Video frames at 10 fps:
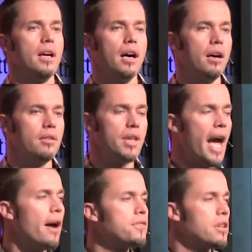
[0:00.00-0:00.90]
Uh, they
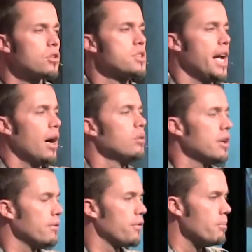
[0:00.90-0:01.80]
have to, there's an
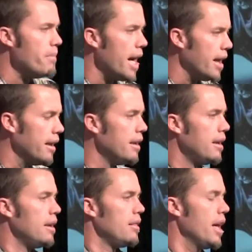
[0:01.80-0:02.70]
outlet for men
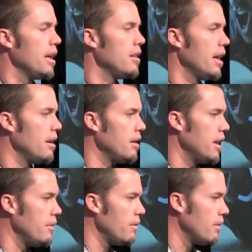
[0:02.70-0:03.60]
that, that,
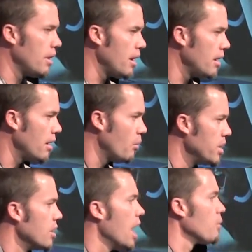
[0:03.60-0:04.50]
that
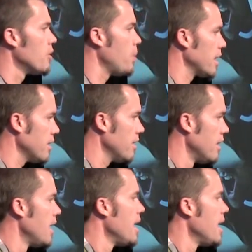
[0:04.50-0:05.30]
when they're not respected.